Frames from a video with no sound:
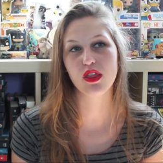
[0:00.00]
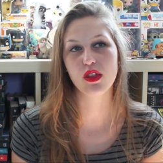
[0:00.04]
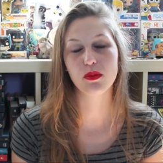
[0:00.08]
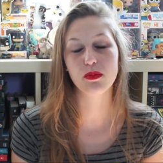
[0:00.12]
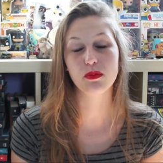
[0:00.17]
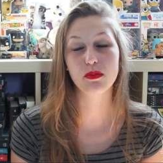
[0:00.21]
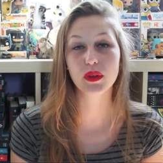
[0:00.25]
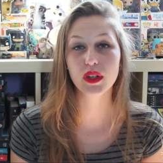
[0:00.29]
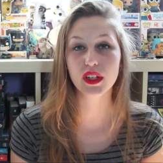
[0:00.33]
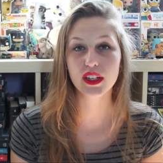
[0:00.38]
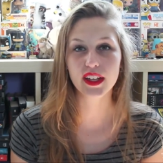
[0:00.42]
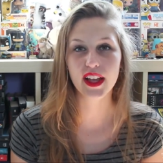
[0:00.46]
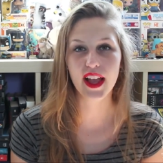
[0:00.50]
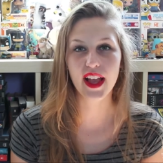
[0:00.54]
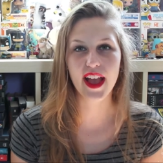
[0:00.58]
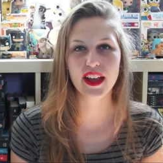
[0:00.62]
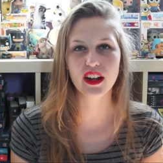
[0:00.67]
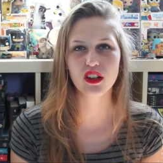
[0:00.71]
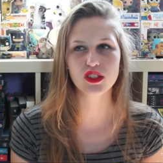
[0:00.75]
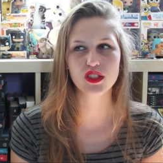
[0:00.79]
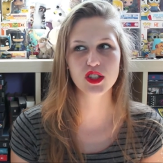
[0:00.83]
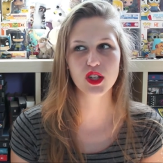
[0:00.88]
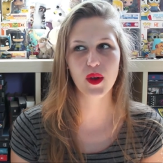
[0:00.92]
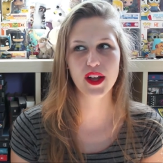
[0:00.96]
the book. And
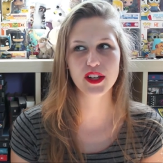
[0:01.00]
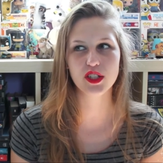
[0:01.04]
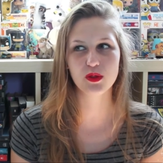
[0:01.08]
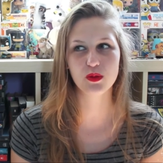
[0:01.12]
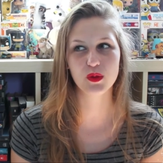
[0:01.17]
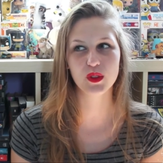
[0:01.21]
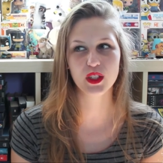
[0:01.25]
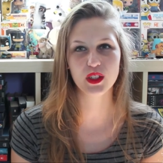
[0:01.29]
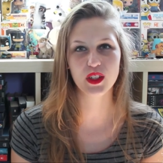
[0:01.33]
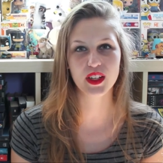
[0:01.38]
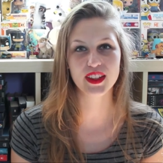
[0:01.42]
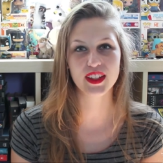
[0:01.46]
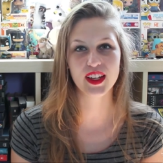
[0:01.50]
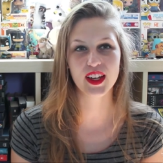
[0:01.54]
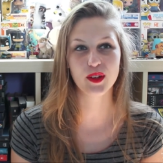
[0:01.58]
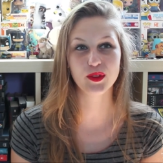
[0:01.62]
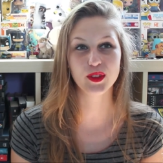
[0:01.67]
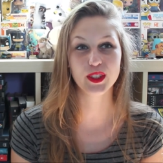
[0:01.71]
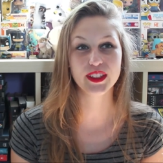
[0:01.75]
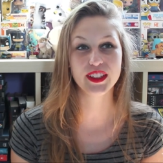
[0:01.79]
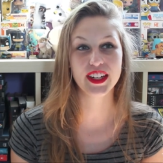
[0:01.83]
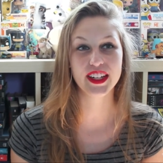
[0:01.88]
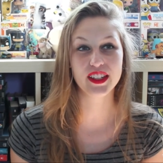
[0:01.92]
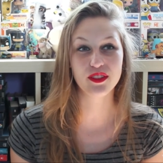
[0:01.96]
also, I just really like the cover
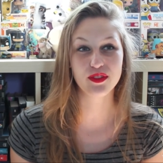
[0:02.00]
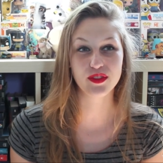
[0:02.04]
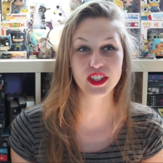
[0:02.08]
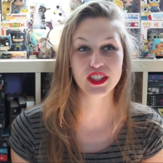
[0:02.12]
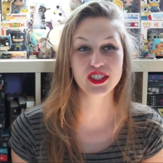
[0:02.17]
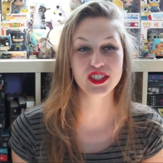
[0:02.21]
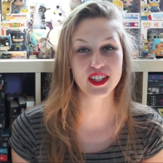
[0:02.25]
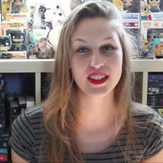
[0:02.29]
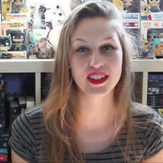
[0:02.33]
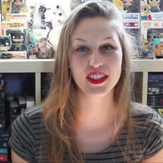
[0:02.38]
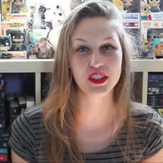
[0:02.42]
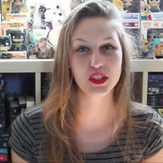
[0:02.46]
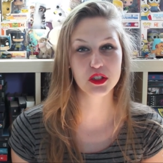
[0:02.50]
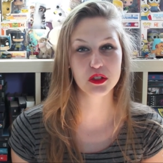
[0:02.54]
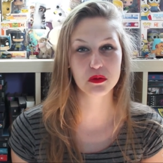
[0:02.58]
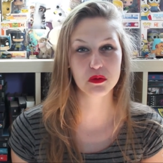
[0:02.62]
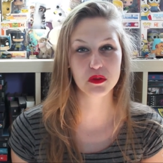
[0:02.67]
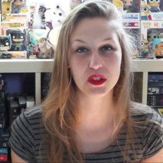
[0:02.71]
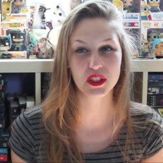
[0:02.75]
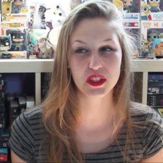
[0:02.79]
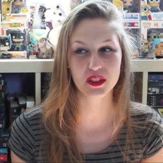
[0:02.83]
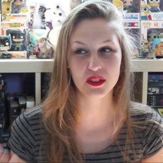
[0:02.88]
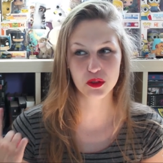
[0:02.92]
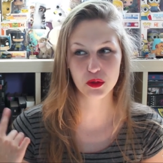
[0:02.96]
and the fish. I think they're
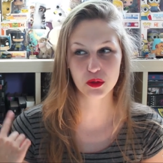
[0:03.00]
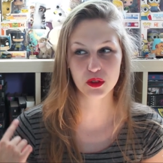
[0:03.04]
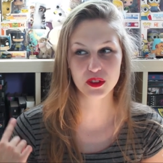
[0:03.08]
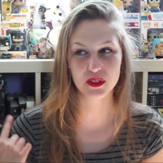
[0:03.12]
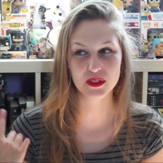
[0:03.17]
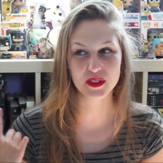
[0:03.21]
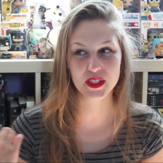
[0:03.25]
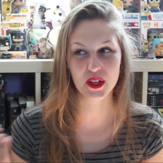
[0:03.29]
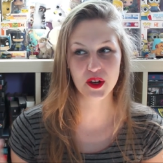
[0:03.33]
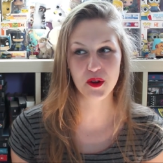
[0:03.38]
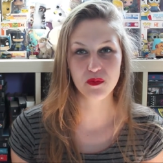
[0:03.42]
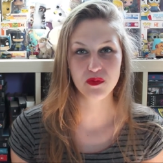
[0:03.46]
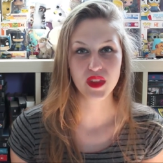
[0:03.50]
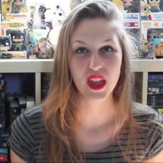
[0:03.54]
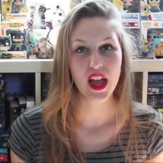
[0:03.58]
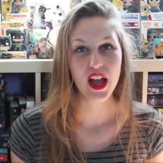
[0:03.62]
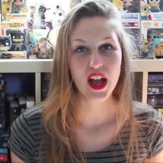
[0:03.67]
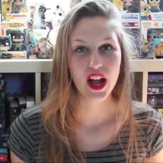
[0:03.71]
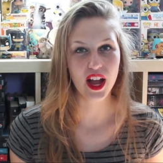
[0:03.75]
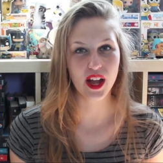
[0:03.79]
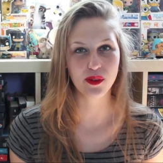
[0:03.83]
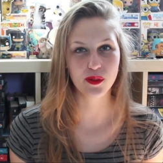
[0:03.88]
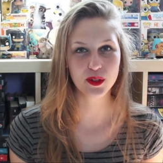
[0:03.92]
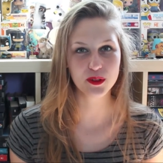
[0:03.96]
really cool, so I want
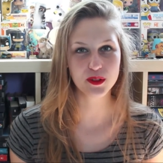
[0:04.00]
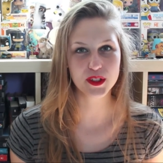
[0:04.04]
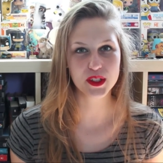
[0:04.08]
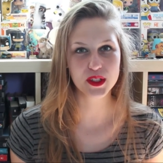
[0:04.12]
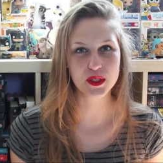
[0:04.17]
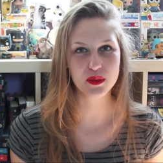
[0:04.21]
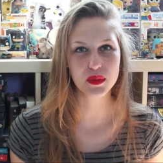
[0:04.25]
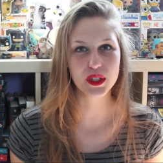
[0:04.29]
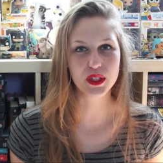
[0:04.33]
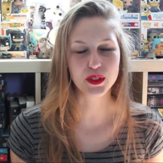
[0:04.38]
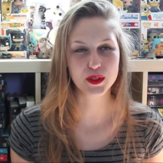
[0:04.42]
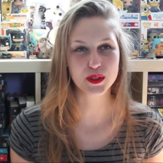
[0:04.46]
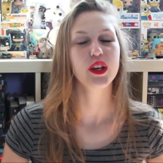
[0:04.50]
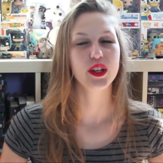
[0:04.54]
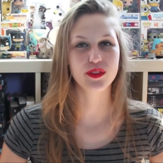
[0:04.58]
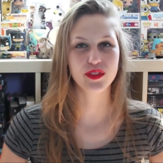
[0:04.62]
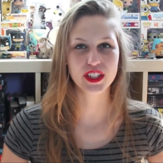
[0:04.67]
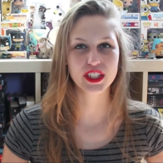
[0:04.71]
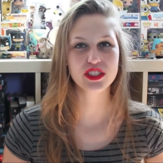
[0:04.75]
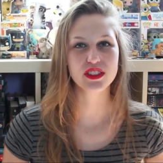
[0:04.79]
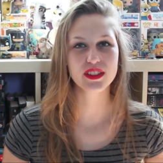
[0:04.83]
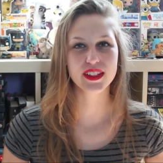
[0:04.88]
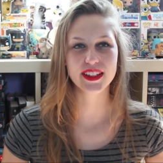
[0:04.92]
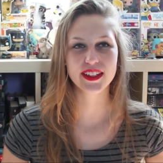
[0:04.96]
to read this book. So
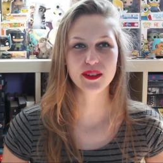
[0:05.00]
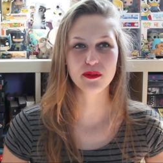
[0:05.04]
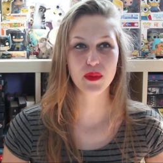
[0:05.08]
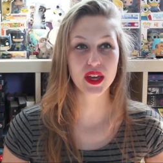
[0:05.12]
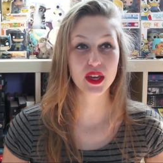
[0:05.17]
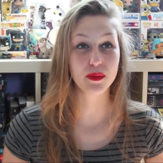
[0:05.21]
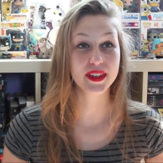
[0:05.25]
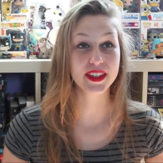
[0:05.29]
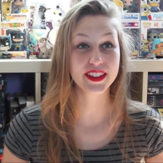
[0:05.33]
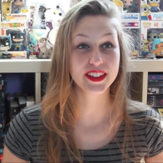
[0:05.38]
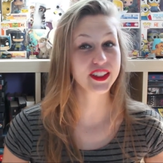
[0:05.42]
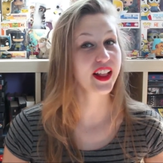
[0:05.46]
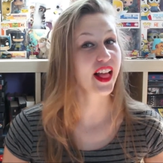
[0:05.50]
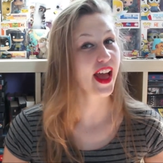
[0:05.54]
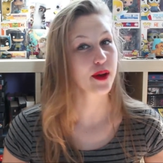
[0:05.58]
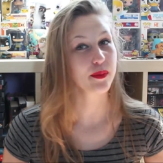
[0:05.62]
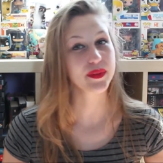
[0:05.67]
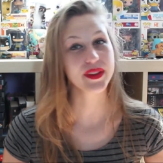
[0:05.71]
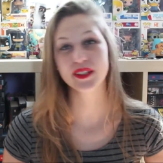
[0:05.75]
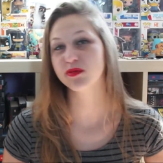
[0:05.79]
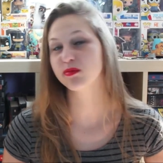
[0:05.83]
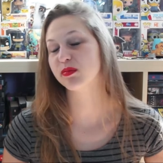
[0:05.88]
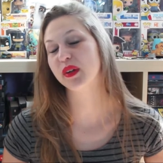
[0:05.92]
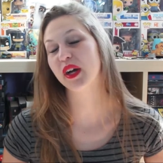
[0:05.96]
eventually, maybe it'll
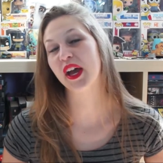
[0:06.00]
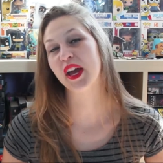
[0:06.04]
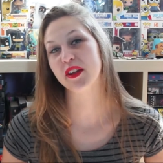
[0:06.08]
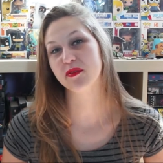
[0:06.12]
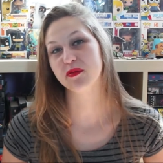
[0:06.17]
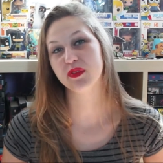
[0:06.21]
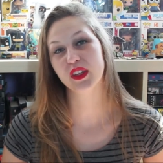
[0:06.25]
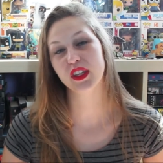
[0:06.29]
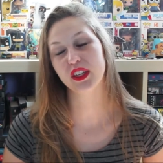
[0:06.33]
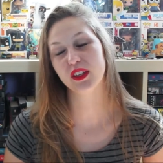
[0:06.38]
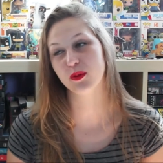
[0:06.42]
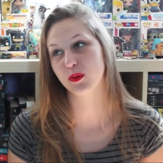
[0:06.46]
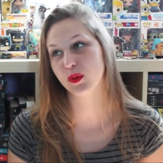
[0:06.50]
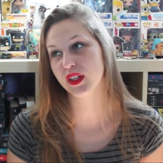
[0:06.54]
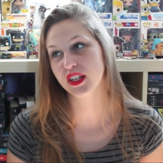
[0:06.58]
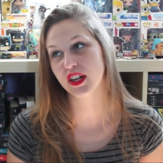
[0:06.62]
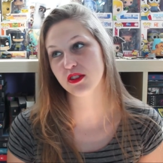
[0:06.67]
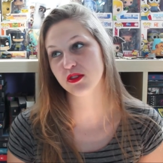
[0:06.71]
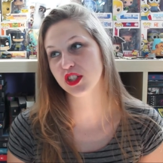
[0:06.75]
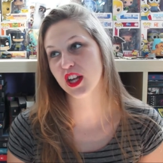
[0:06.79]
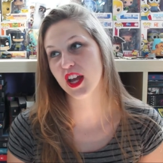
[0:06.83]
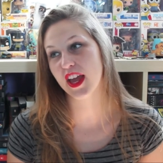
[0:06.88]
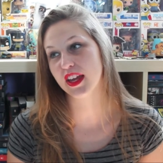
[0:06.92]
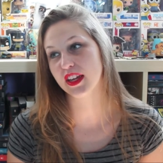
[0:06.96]
happen, but we know
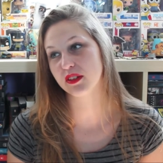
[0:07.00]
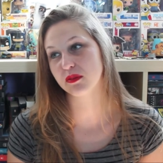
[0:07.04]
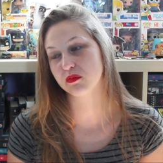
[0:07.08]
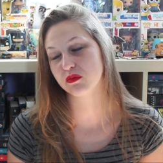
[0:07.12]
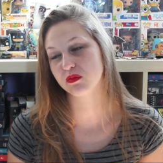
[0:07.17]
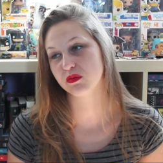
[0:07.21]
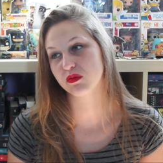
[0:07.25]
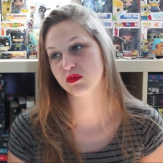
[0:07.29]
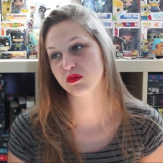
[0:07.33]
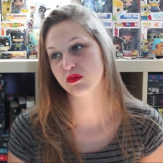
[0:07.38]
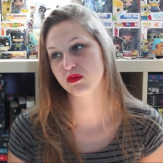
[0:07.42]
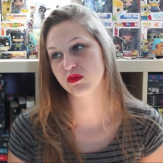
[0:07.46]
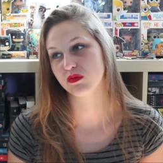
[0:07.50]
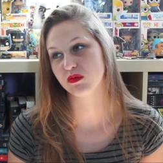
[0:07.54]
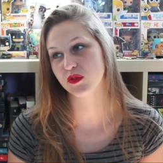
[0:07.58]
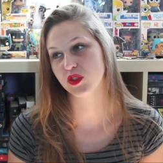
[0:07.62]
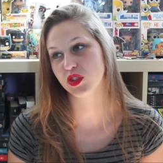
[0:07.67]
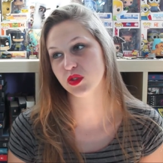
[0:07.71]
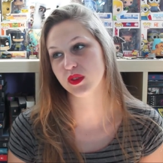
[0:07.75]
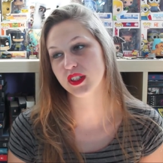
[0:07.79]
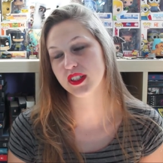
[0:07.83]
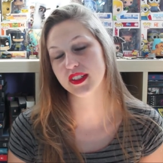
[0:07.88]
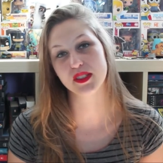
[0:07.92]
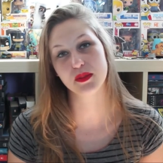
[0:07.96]
Jay. She
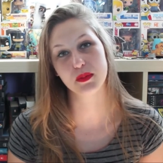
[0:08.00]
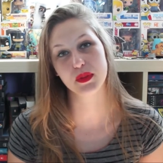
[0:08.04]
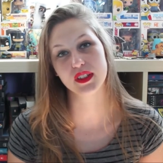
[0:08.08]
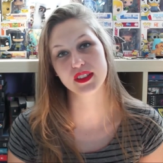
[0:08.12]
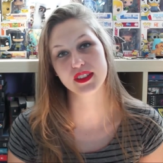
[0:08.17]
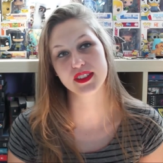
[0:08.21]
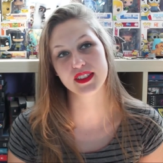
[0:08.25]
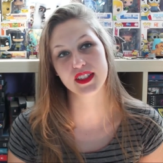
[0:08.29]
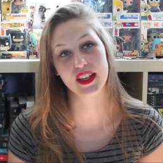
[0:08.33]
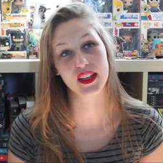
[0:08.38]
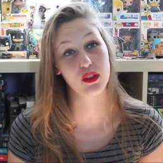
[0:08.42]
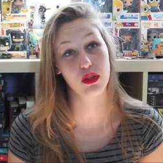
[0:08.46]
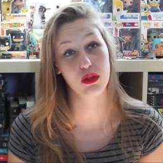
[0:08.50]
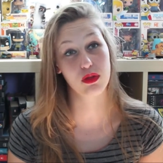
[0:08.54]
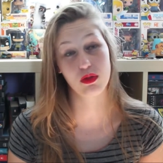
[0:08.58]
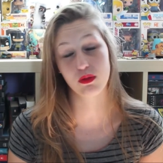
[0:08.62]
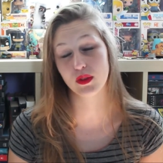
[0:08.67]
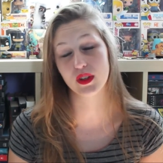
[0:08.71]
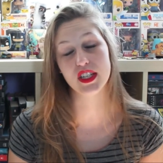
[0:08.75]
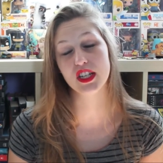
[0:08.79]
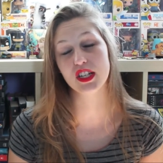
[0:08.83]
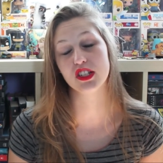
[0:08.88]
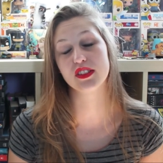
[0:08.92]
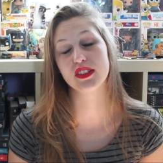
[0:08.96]
reads books like three
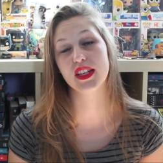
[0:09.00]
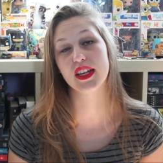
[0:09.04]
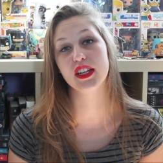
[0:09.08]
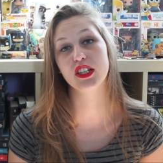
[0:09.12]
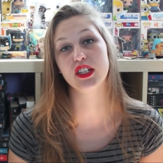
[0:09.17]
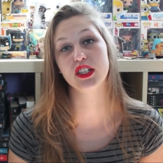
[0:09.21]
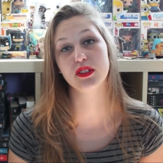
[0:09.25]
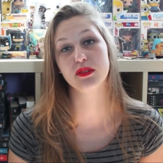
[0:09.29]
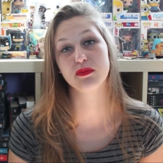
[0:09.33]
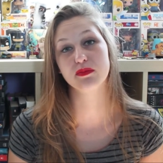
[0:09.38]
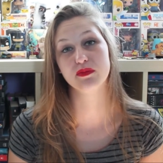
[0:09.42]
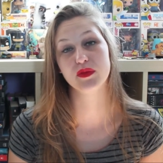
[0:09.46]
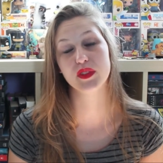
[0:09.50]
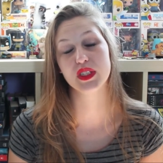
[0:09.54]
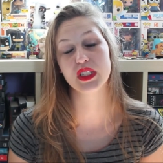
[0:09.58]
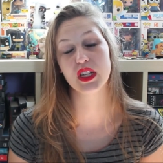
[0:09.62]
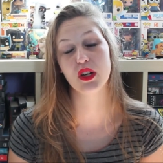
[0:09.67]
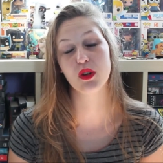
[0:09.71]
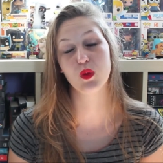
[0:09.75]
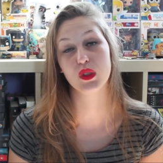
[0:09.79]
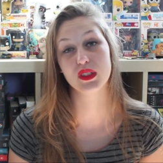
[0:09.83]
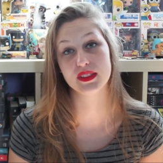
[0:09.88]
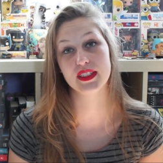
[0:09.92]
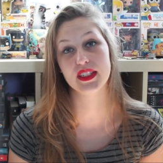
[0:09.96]
years later, so
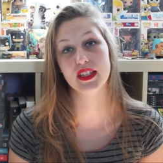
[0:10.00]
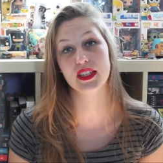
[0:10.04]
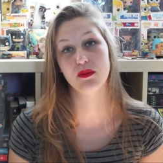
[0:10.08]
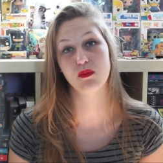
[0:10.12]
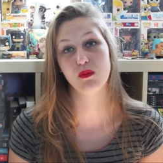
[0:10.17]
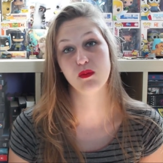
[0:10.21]
we'll see.